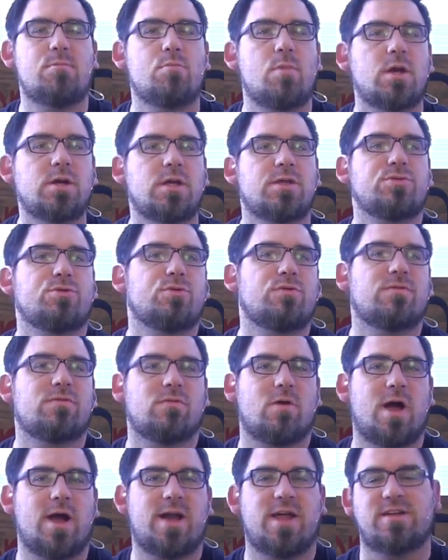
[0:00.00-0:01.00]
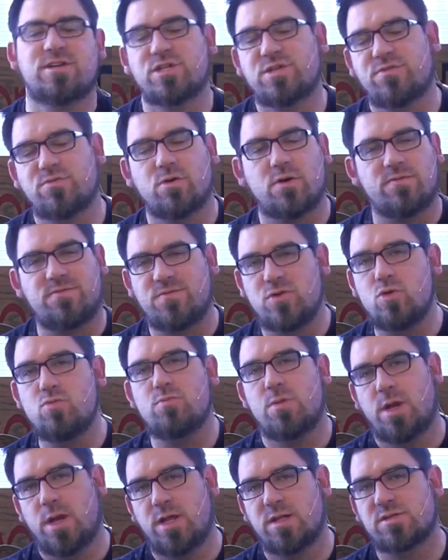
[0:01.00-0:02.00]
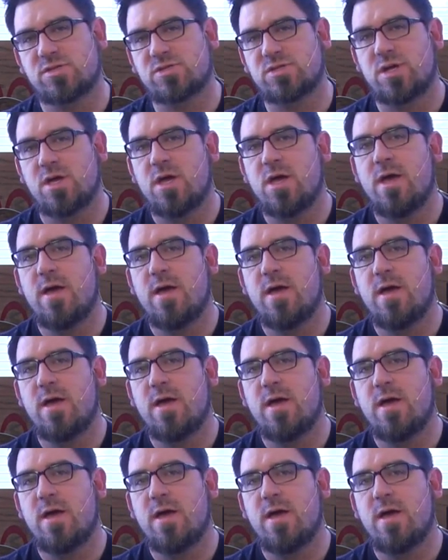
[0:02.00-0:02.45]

Monday through Friday, just for a few minutes.